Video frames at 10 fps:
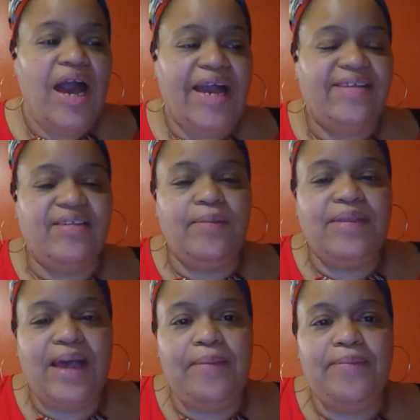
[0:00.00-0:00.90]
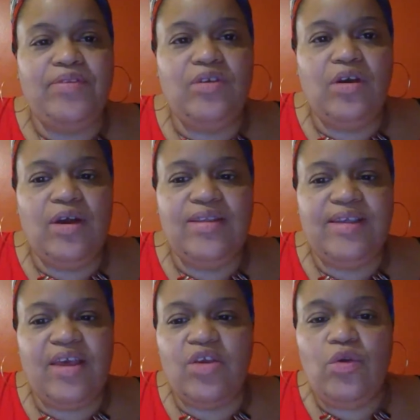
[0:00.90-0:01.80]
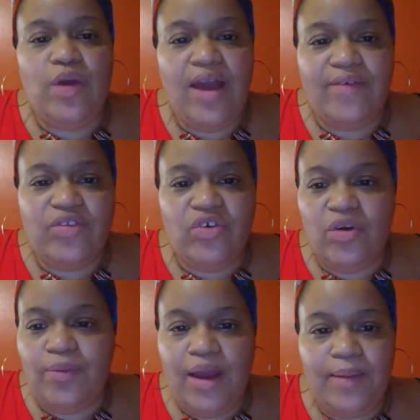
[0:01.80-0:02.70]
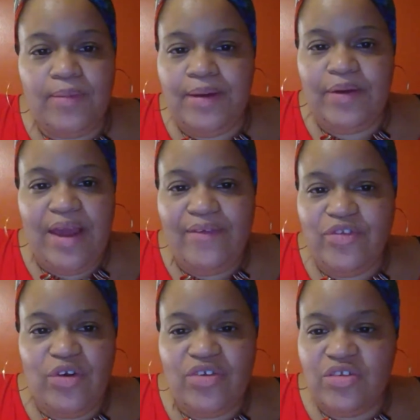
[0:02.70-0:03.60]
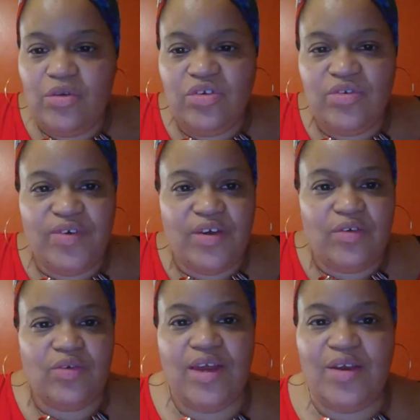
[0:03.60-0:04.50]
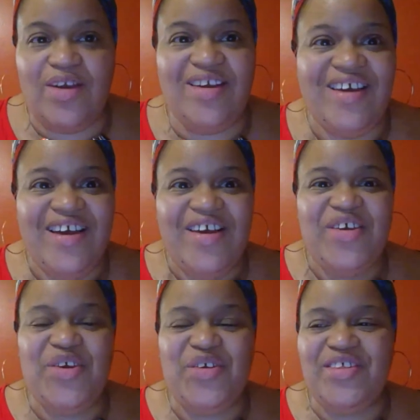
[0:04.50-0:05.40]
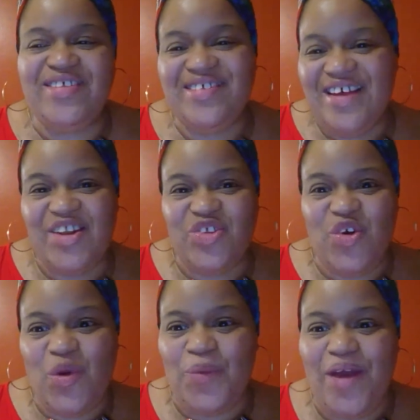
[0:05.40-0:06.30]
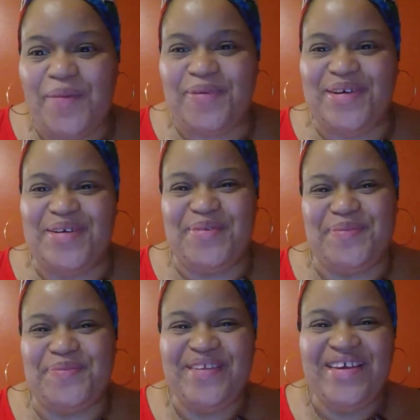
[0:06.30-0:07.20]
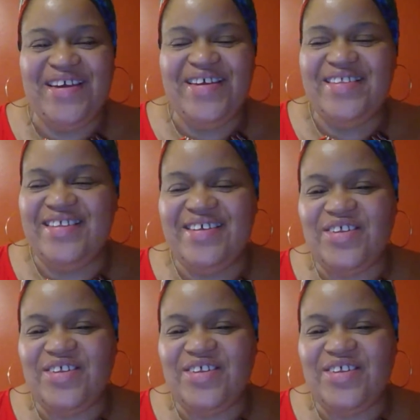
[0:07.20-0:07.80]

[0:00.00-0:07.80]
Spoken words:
And sometimes, it's like, you don't have a Torah problem. I don't have a Torah solution for you. Like, this is not a Torah problem. This